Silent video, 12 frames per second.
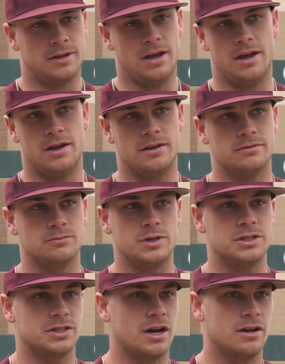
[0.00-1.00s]
and we
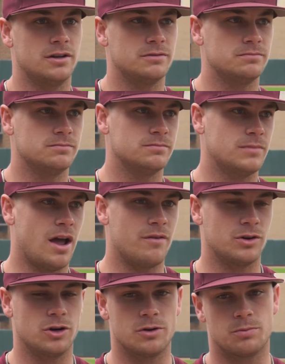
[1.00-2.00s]
just got to have
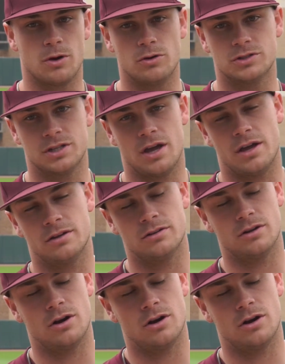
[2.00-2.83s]
a good approach that